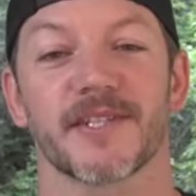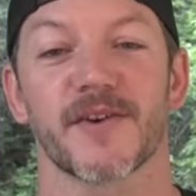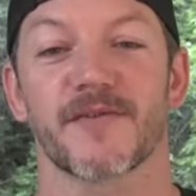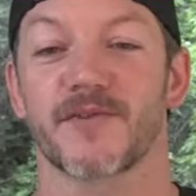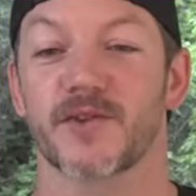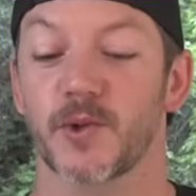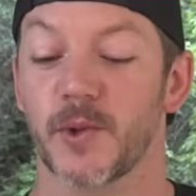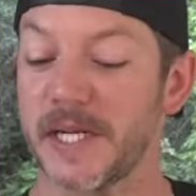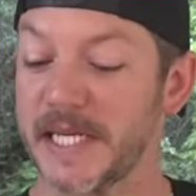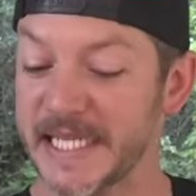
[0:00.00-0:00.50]

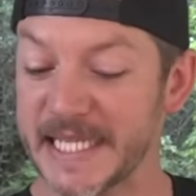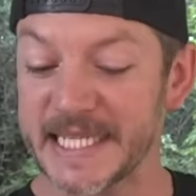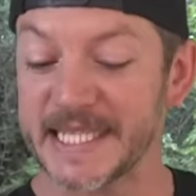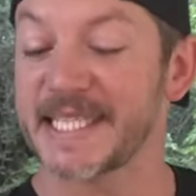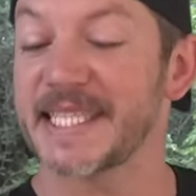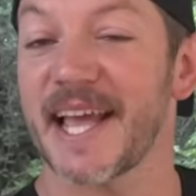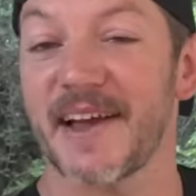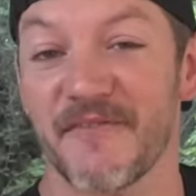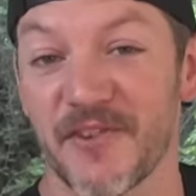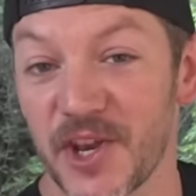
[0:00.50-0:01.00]
of
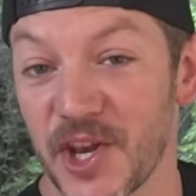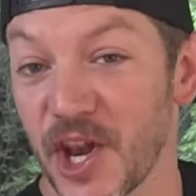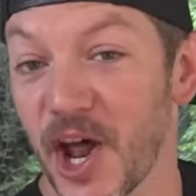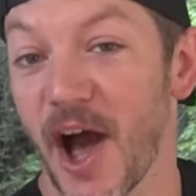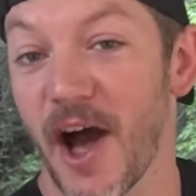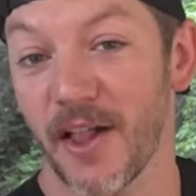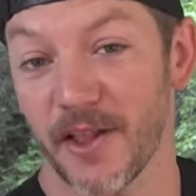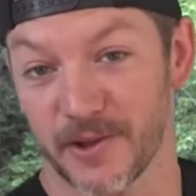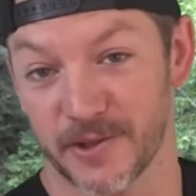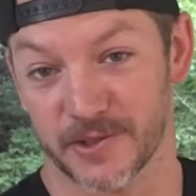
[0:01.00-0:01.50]

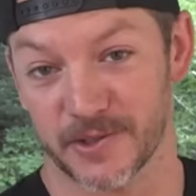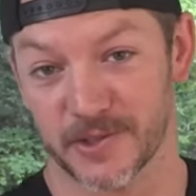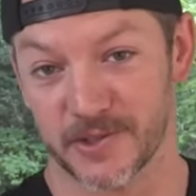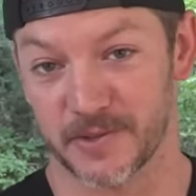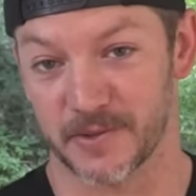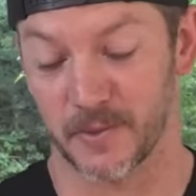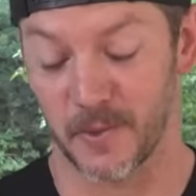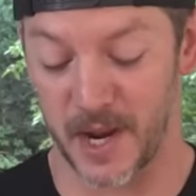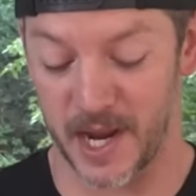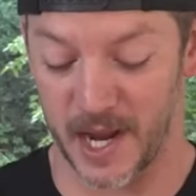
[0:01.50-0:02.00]

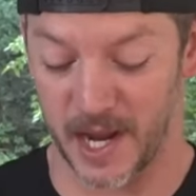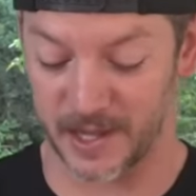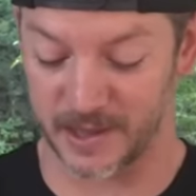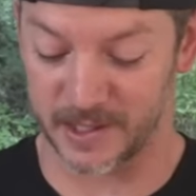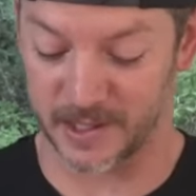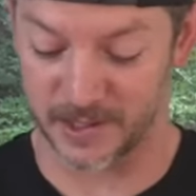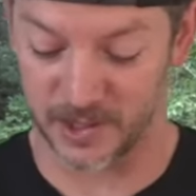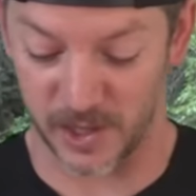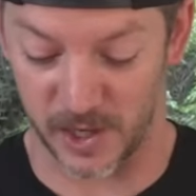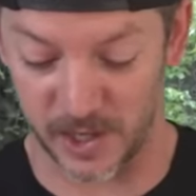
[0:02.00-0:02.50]
$27, we got
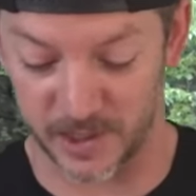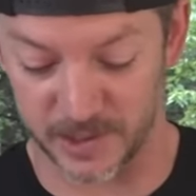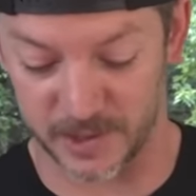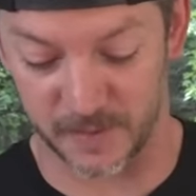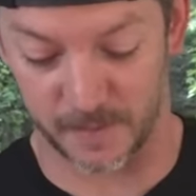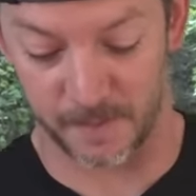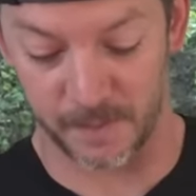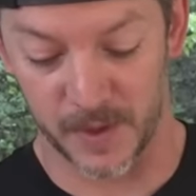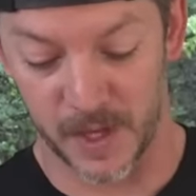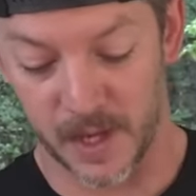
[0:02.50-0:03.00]
this
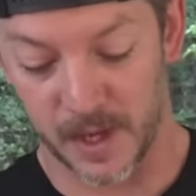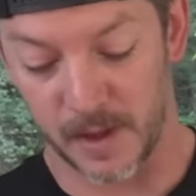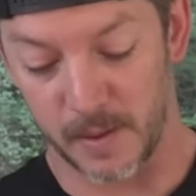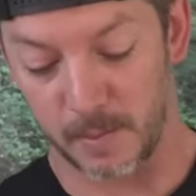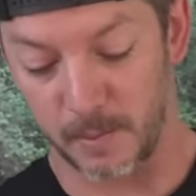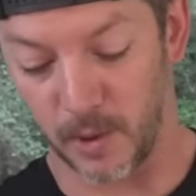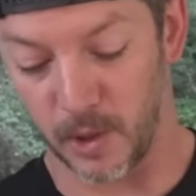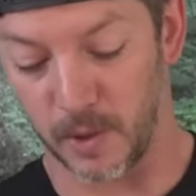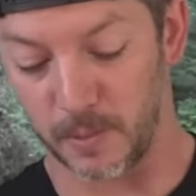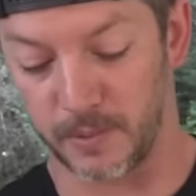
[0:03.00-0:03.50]
awesome
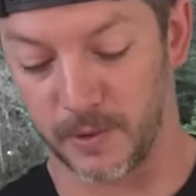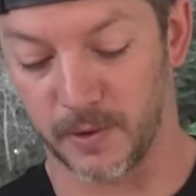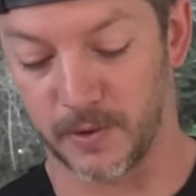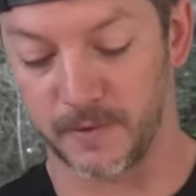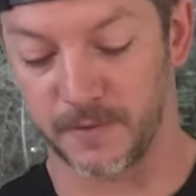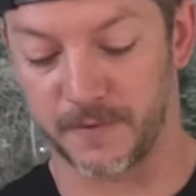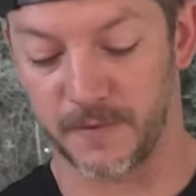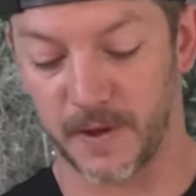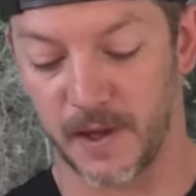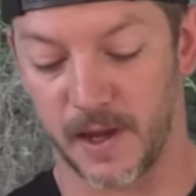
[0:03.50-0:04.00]

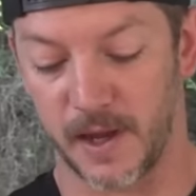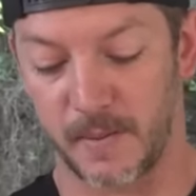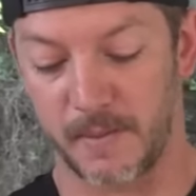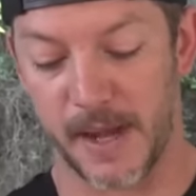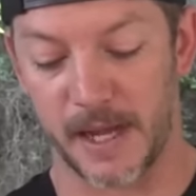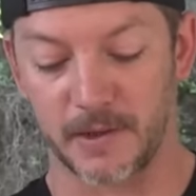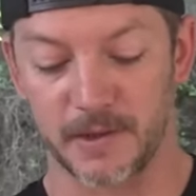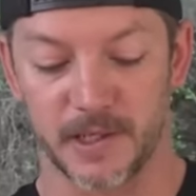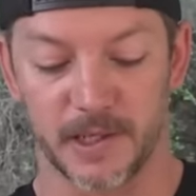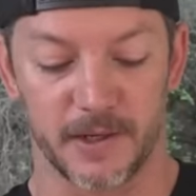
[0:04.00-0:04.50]
bulletproof
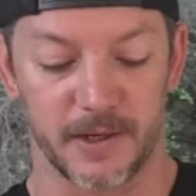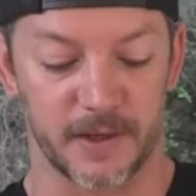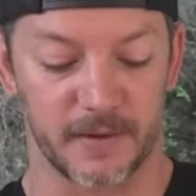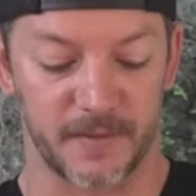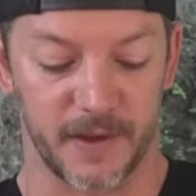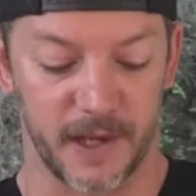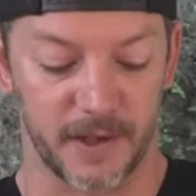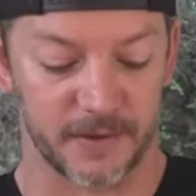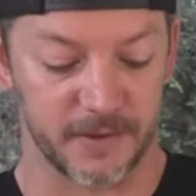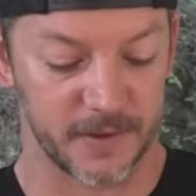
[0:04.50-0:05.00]
mountaineering
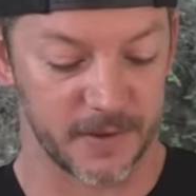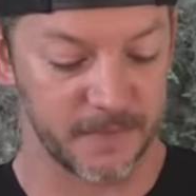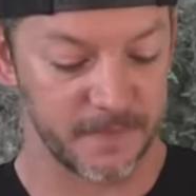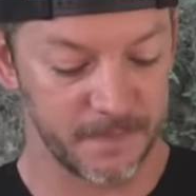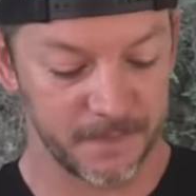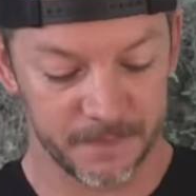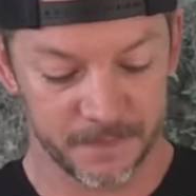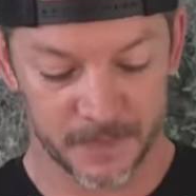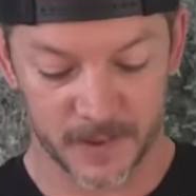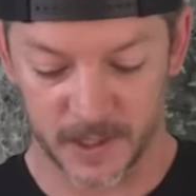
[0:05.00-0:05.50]
vest.
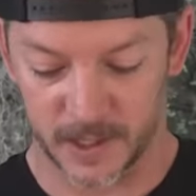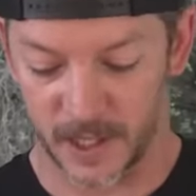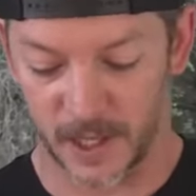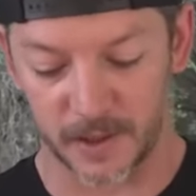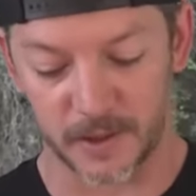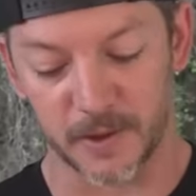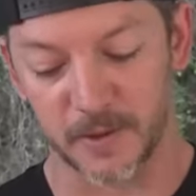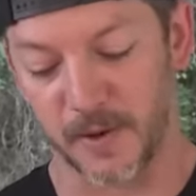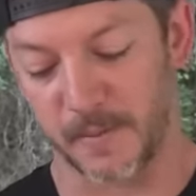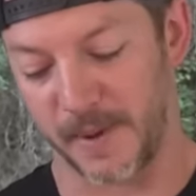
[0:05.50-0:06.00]
I
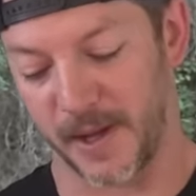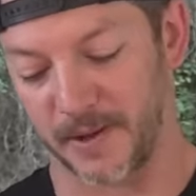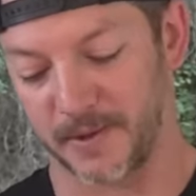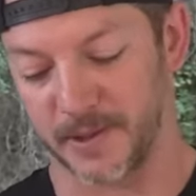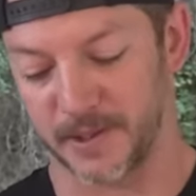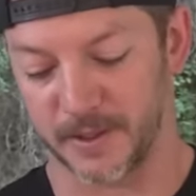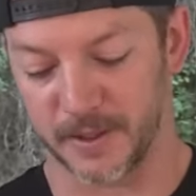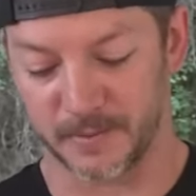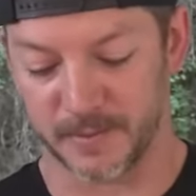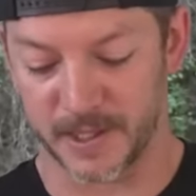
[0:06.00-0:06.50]
don't know what
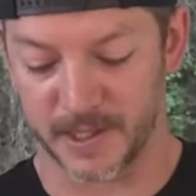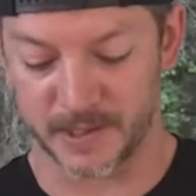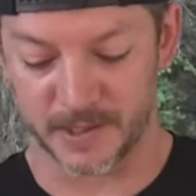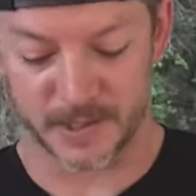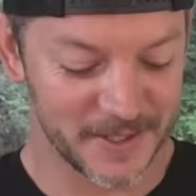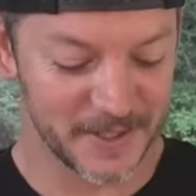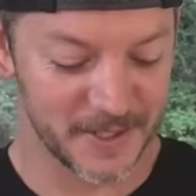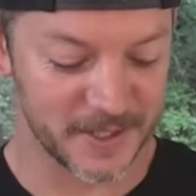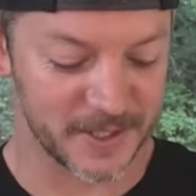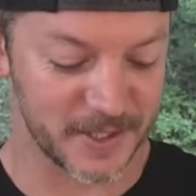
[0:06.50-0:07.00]
mountaineering
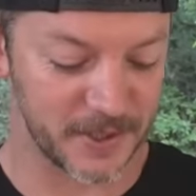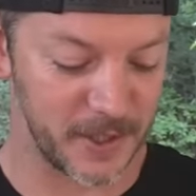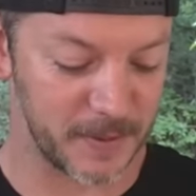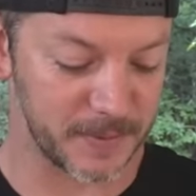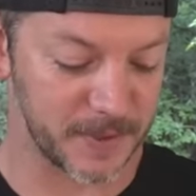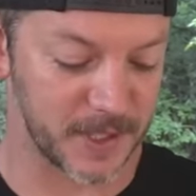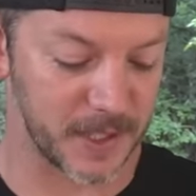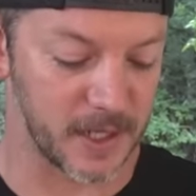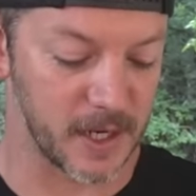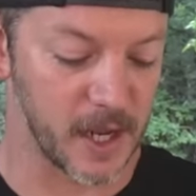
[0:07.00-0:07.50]
means.
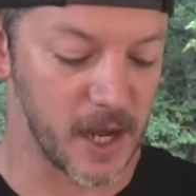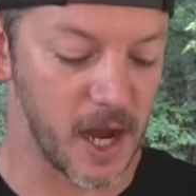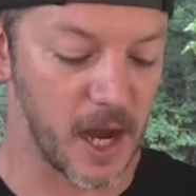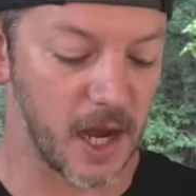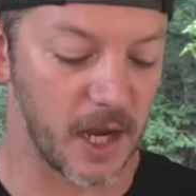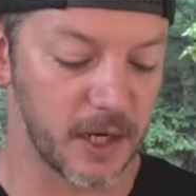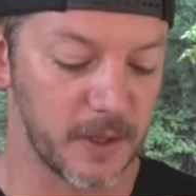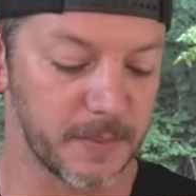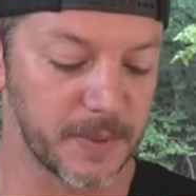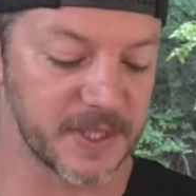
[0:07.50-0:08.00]
Description,
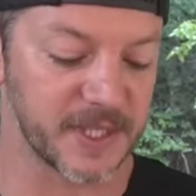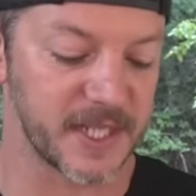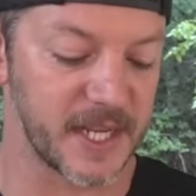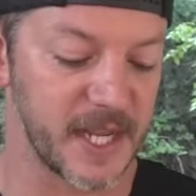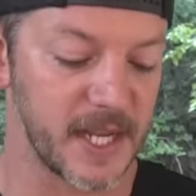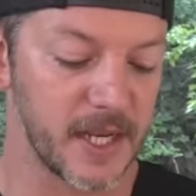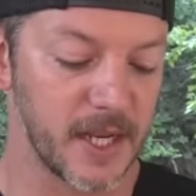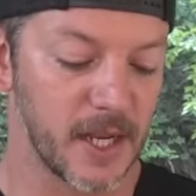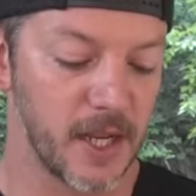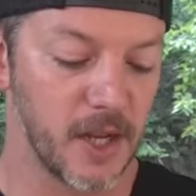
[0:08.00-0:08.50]

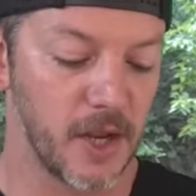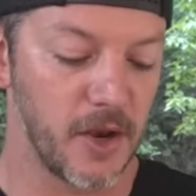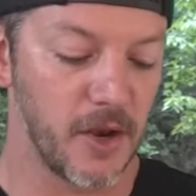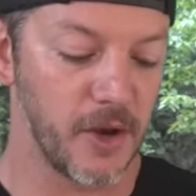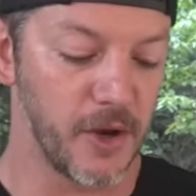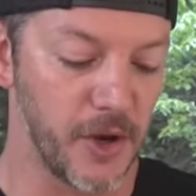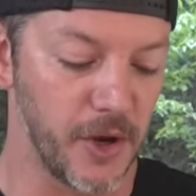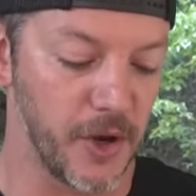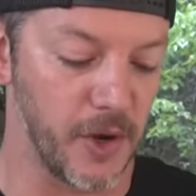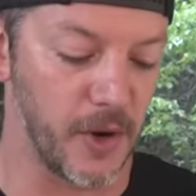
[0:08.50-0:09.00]
100%
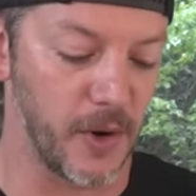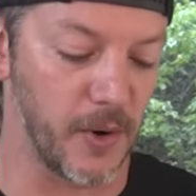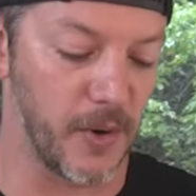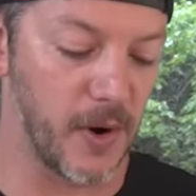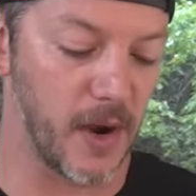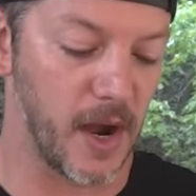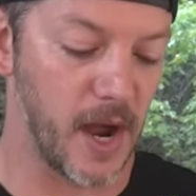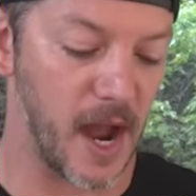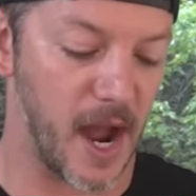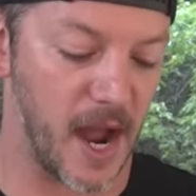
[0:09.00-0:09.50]

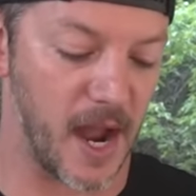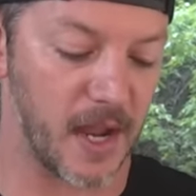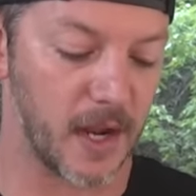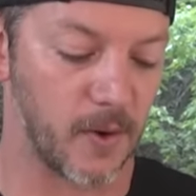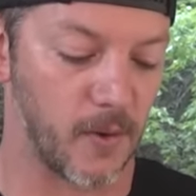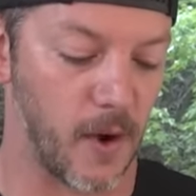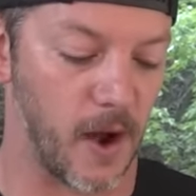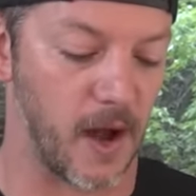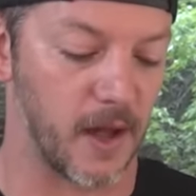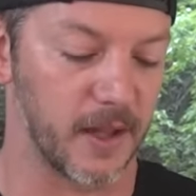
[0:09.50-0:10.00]
new high
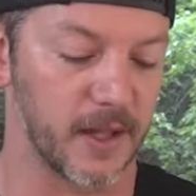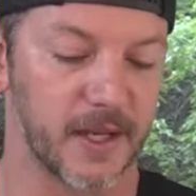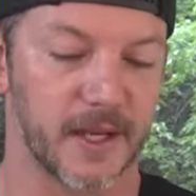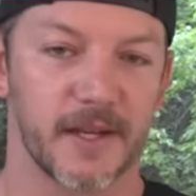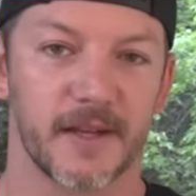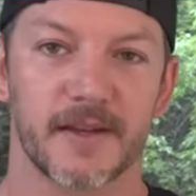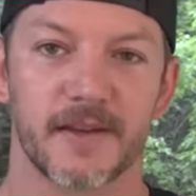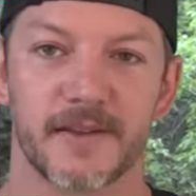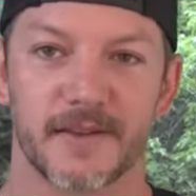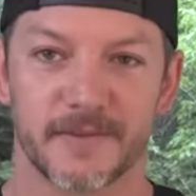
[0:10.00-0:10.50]

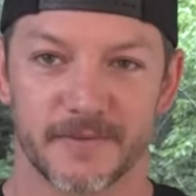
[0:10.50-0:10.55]
quality.